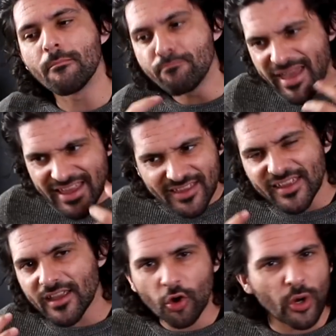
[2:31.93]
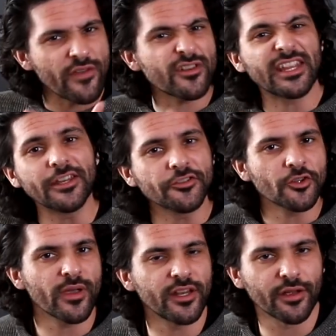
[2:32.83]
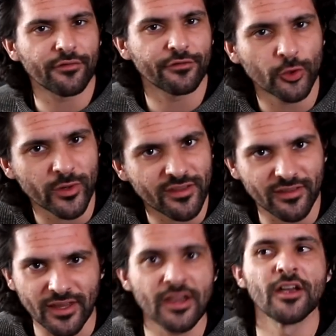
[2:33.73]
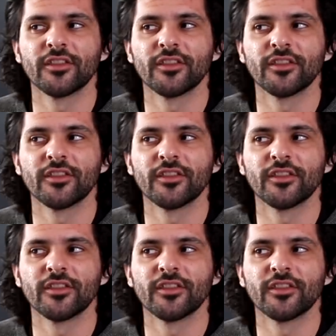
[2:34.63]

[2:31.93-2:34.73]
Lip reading: basic or even intermediate fluency.